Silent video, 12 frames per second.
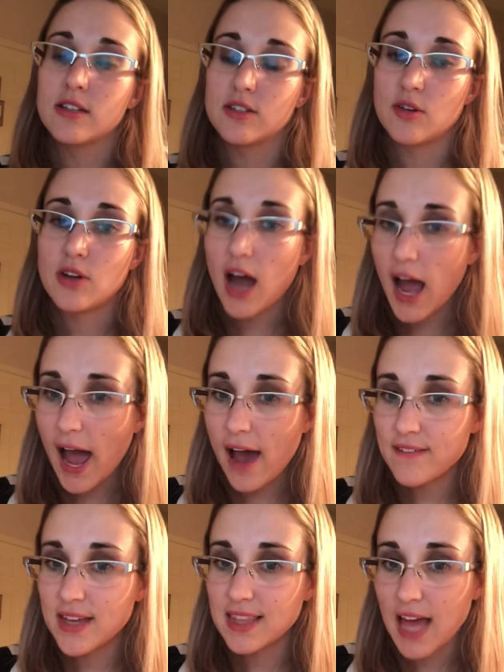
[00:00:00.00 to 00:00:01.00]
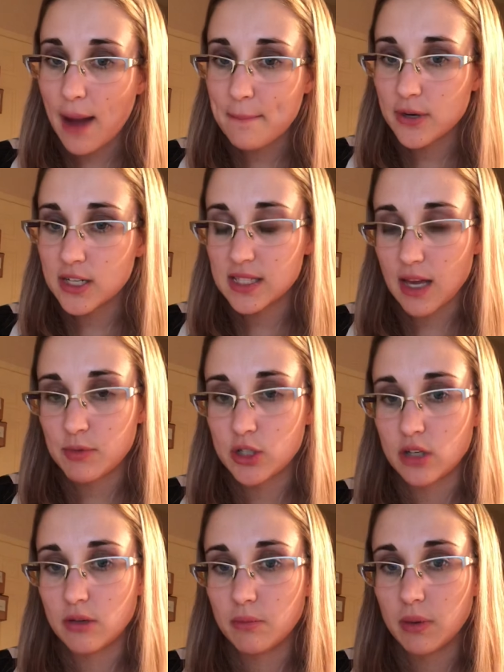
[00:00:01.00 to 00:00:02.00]
So not having that
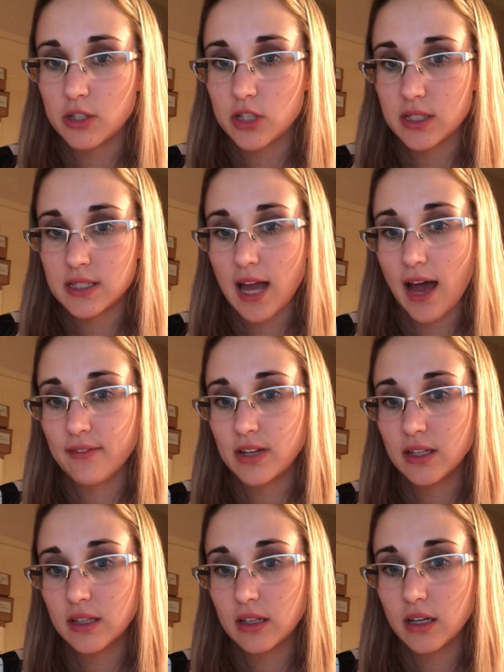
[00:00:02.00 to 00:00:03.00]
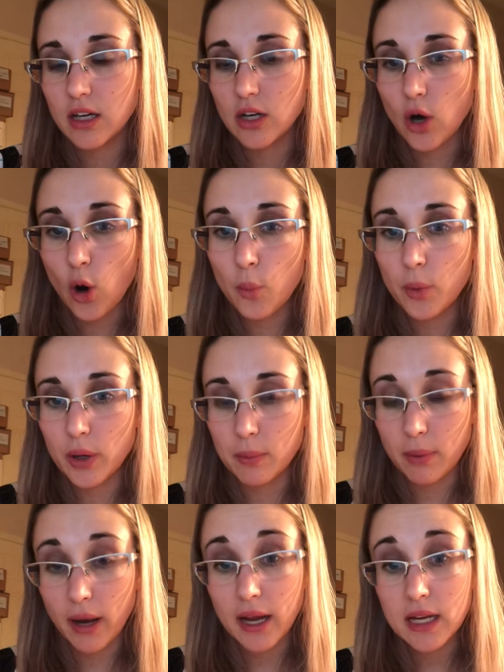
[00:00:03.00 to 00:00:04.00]
perception, but just having an open
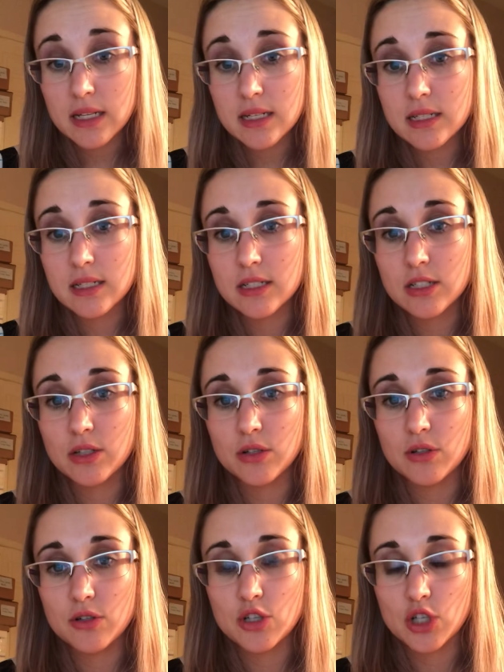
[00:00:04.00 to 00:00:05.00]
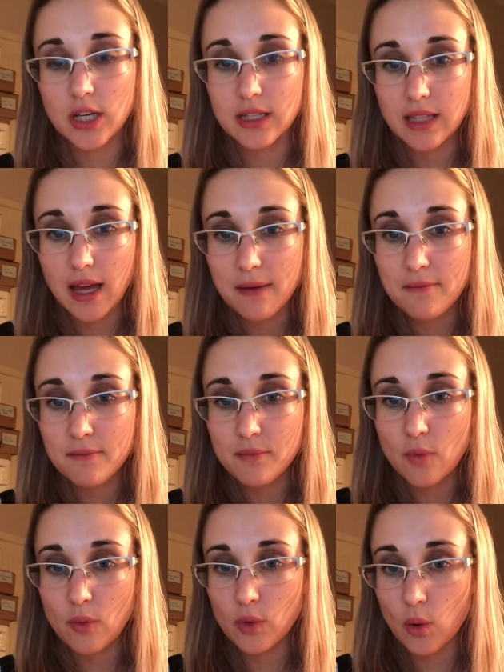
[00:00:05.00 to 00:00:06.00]
mind to treat
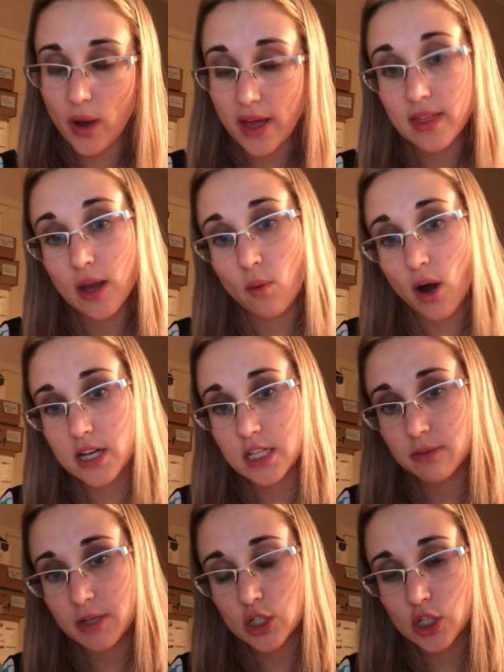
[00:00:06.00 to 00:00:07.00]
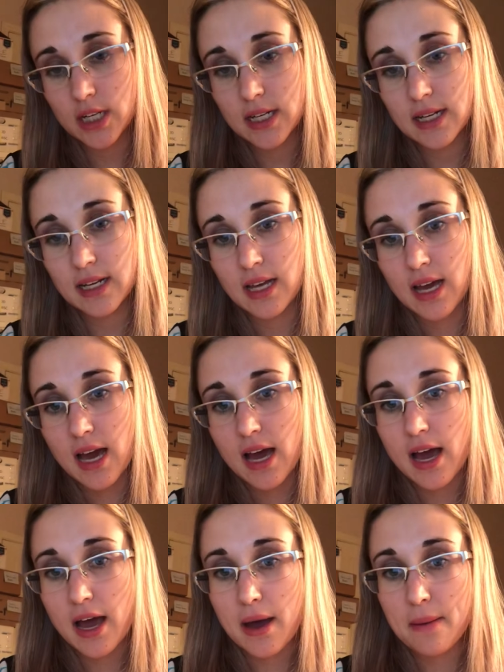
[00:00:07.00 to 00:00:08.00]
them the way they want to be treated.
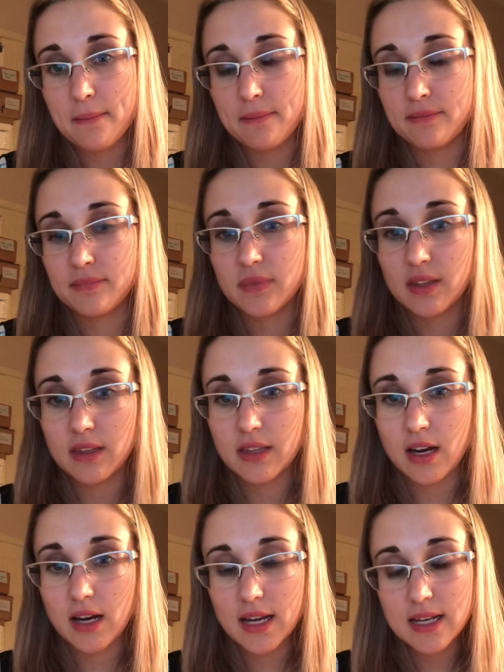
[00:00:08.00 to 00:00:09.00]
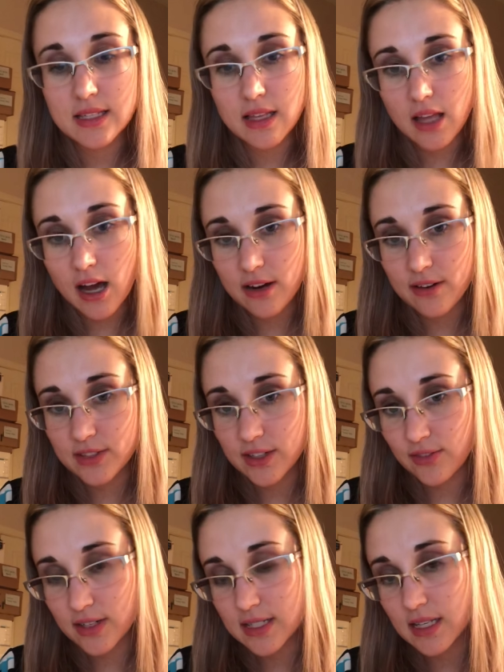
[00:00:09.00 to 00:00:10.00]
There is a lot of
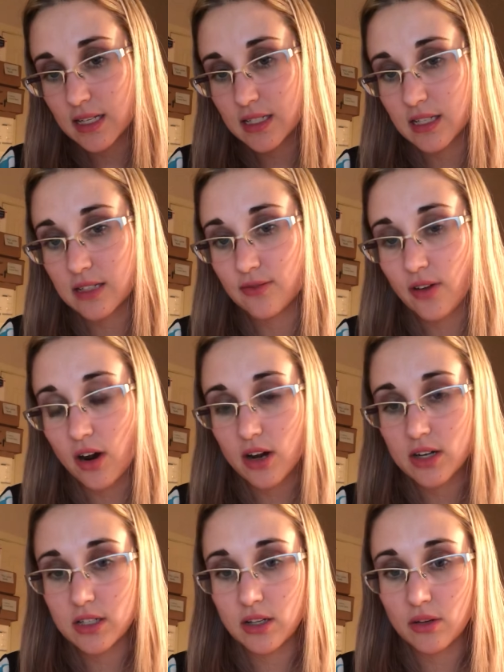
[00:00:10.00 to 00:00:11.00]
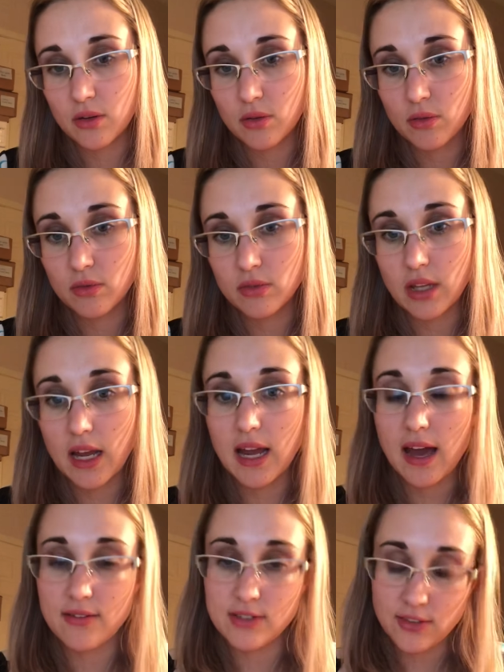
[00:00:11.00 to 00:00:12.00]
differences as far as, they
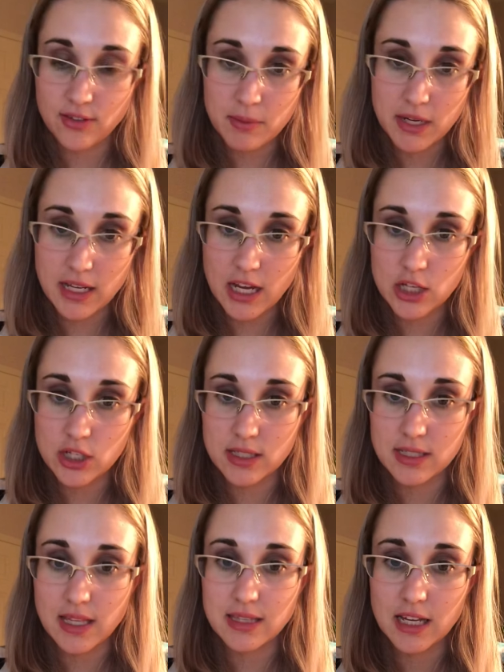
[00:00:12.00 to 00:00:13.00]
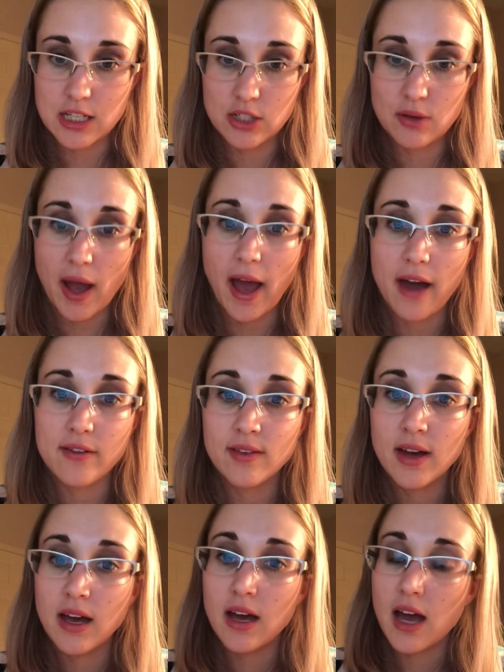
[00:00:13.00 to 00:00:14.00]
have different medications that they do have.
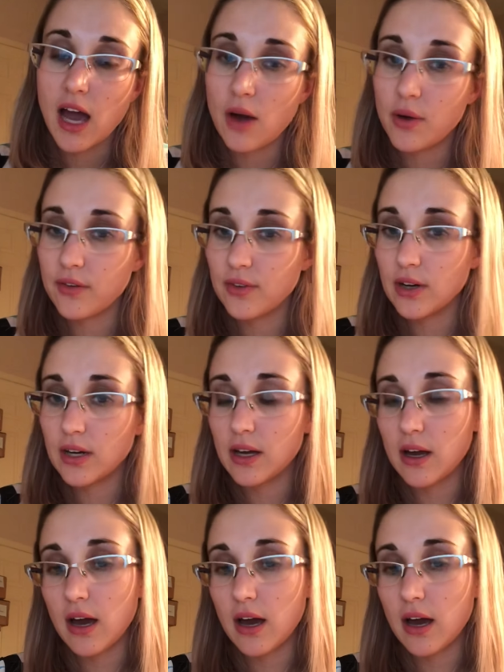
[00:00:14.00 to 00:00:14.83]
However,